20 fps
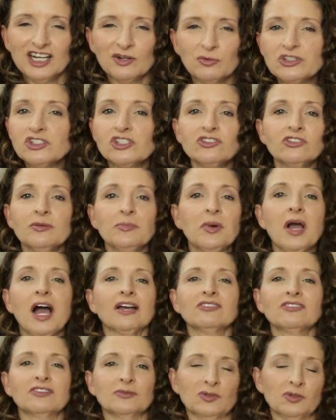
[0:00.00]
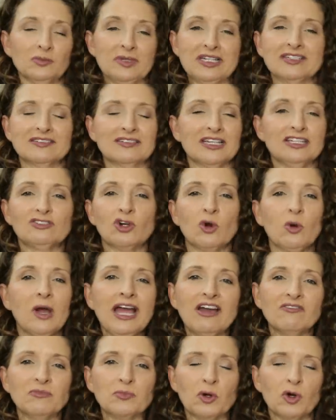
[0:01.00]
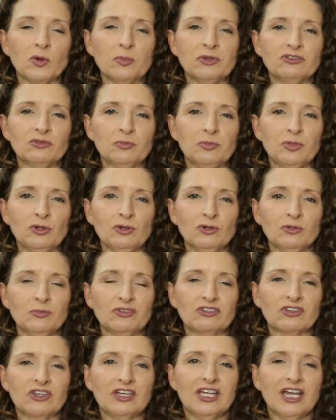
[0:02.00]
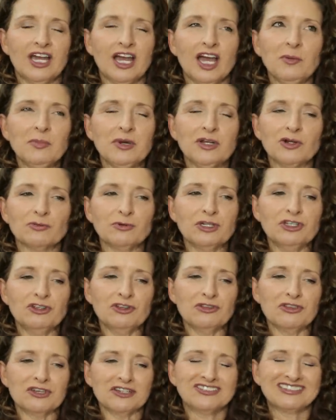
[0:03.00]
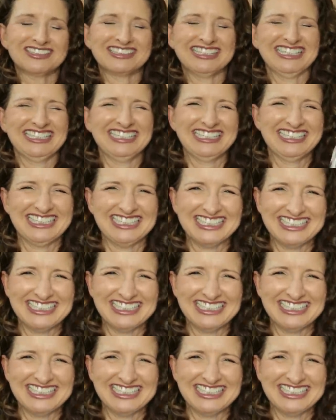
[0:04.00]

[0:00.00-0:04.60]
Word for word: which is impossible because I don't have bulbous boobs. I better redo this.